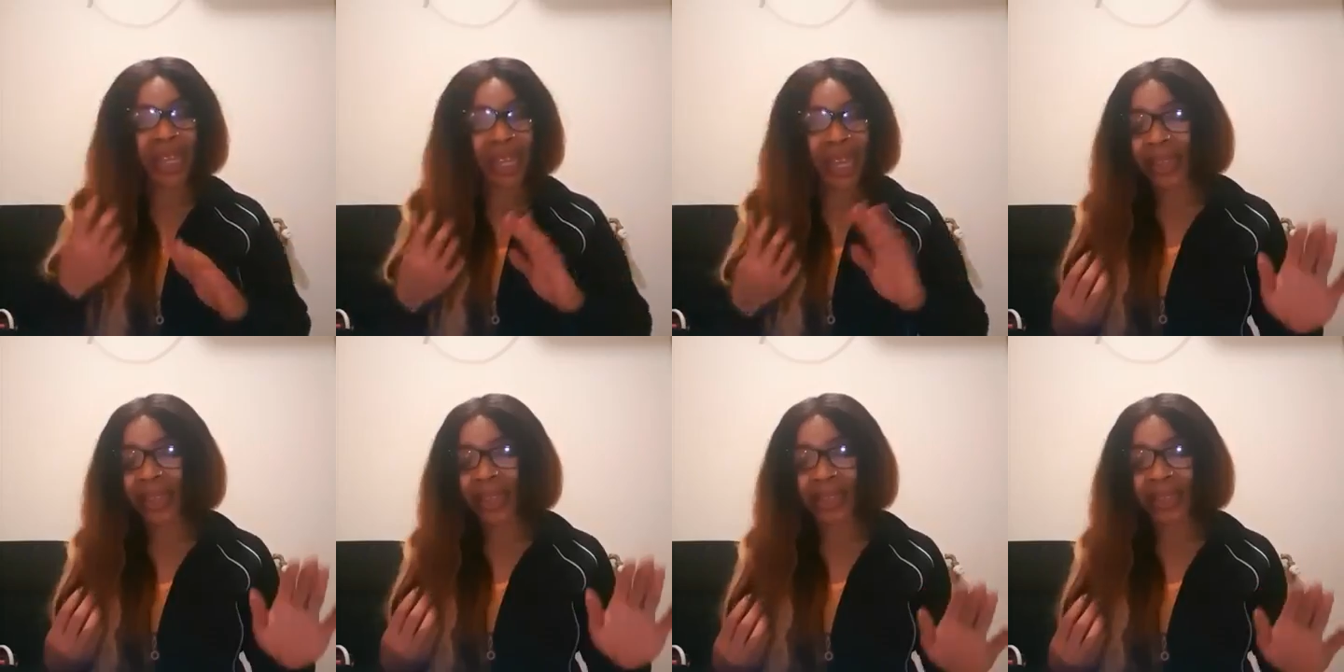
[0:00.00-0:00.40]

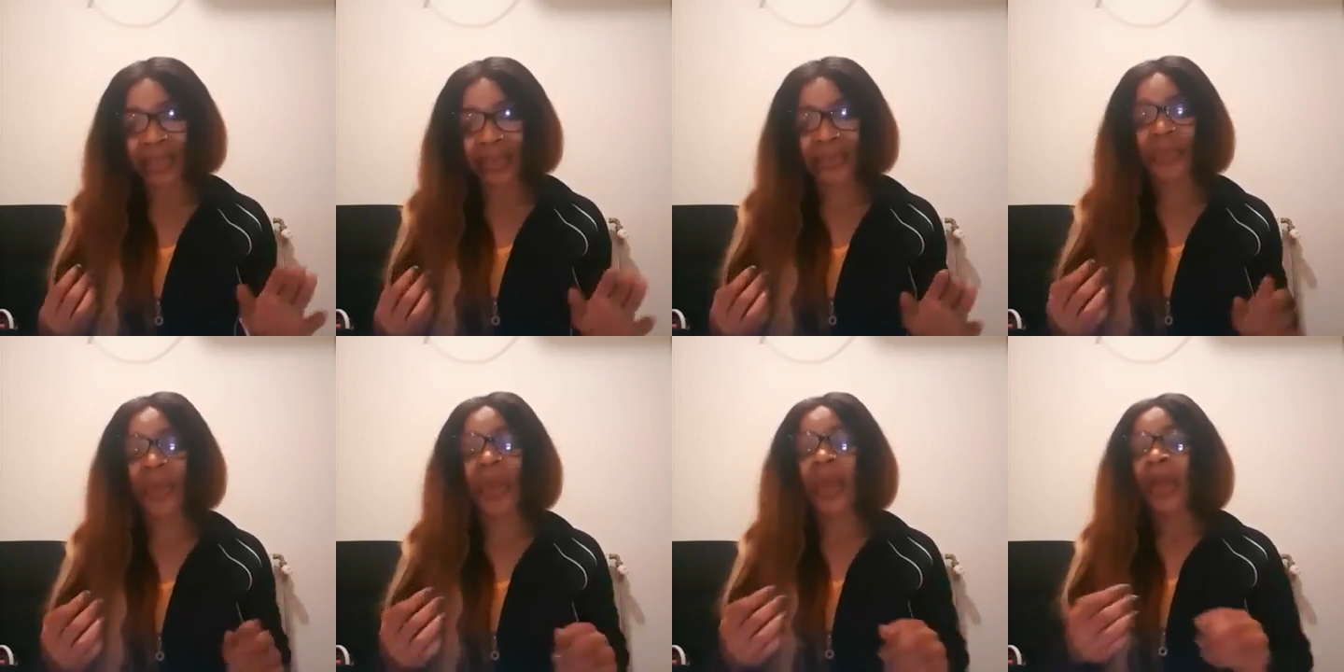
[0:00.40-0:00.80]

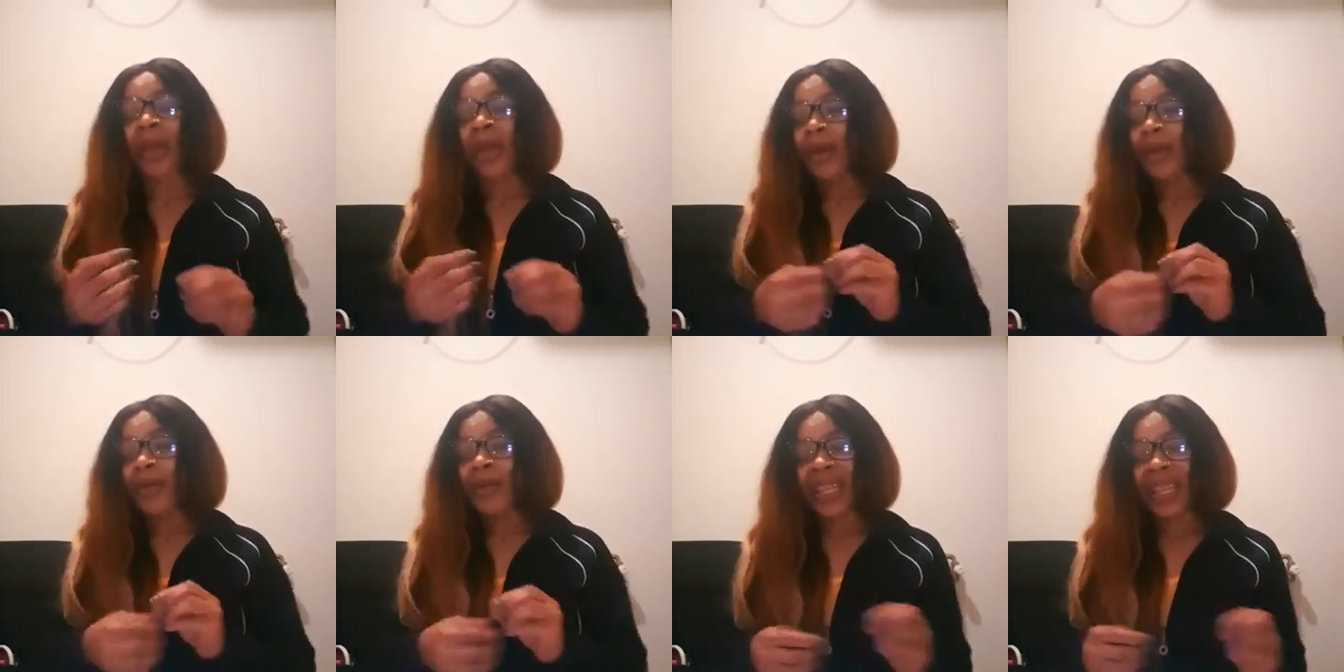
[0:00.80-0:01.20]
negative.
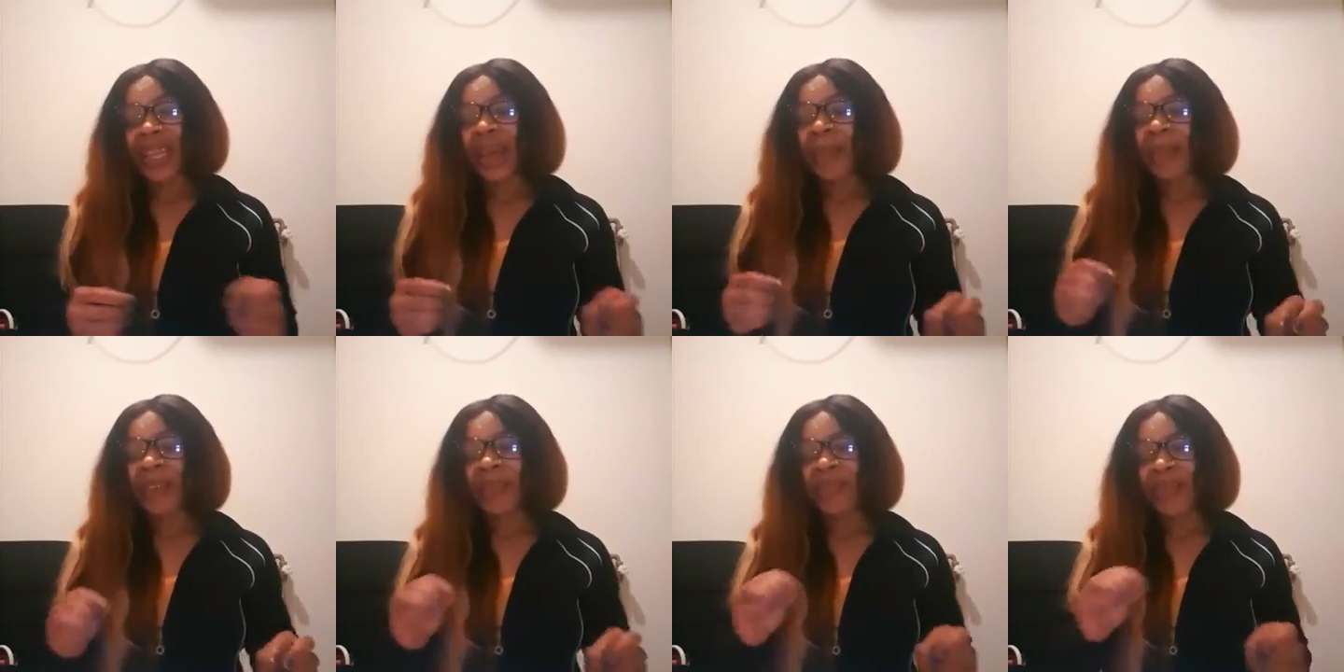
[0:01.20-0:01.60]
Already,
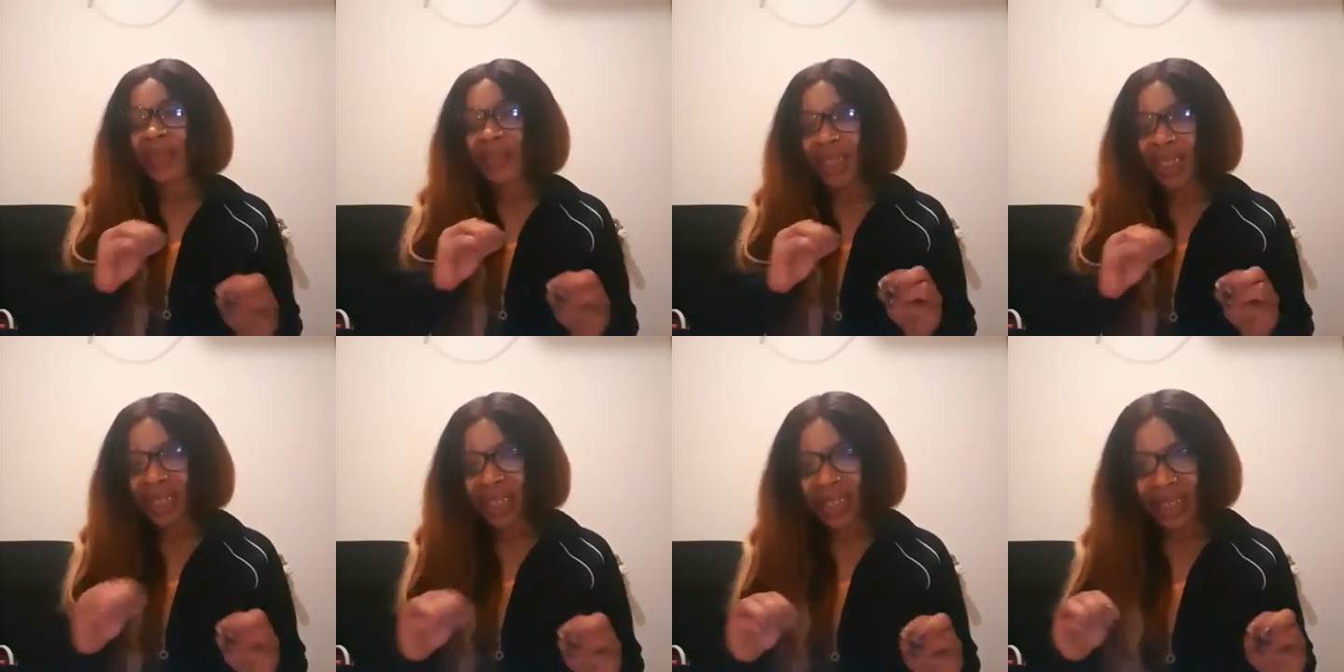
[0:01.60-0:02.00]
I'm a very
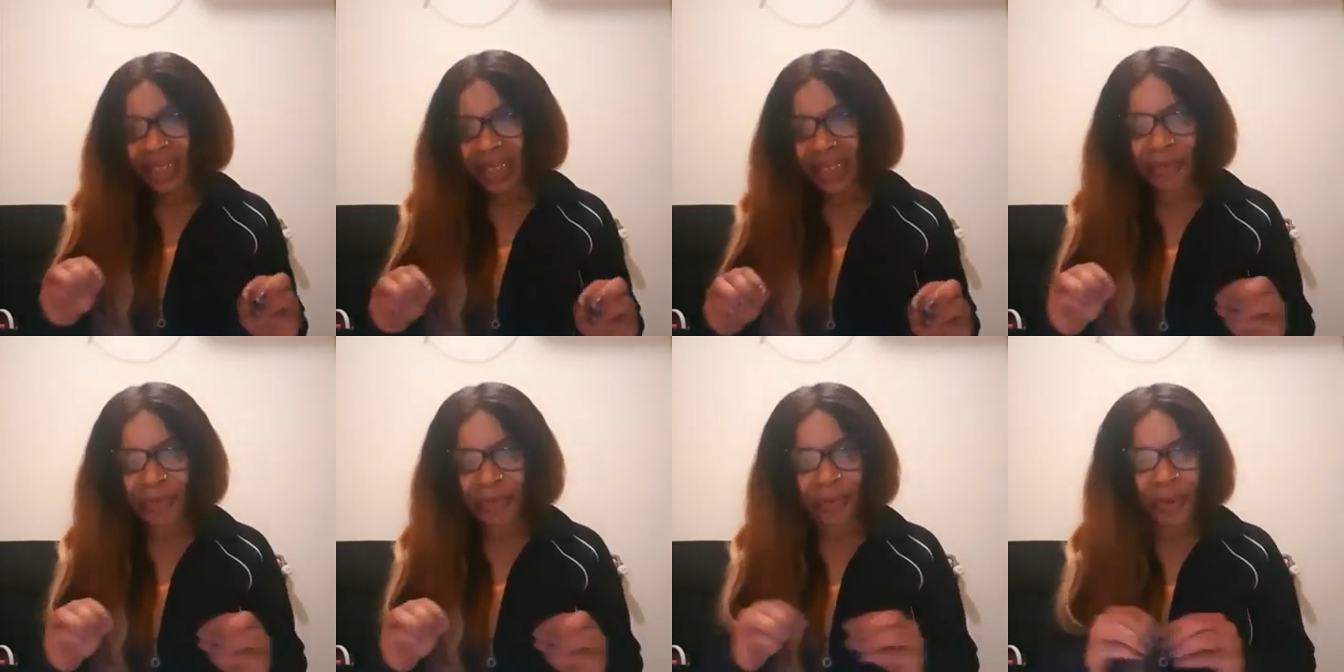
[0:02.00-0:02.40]

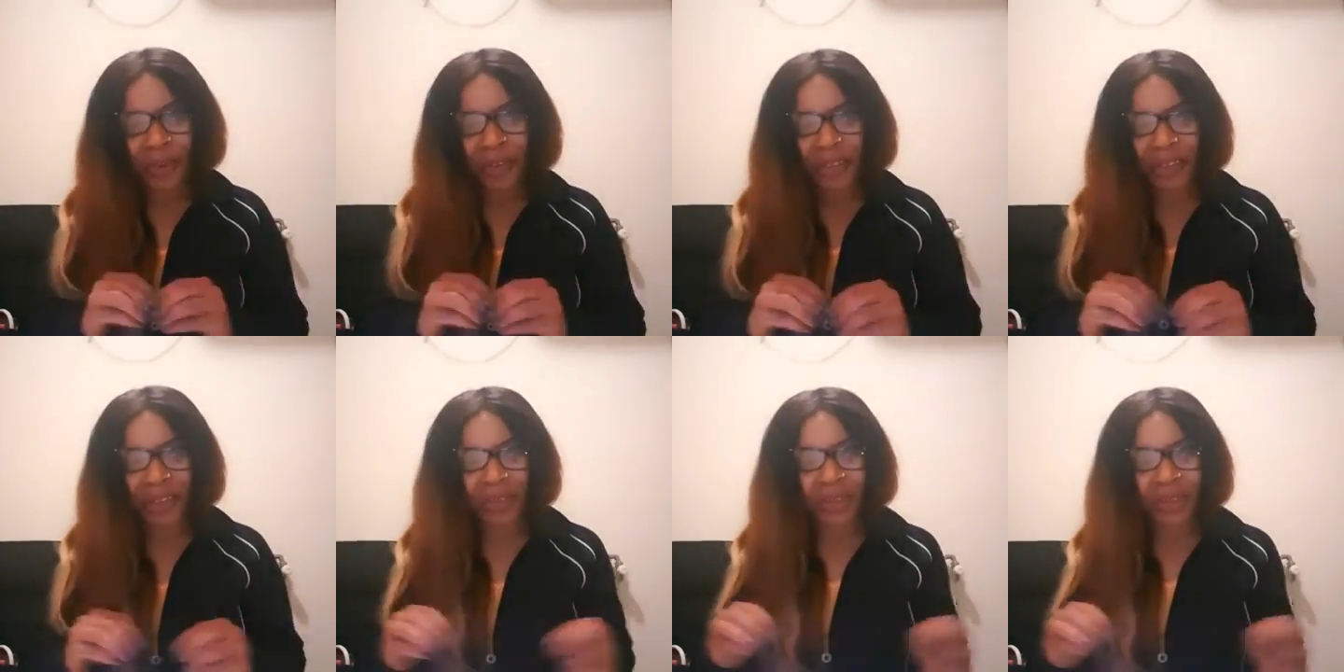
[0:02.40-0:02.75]
sensitive person,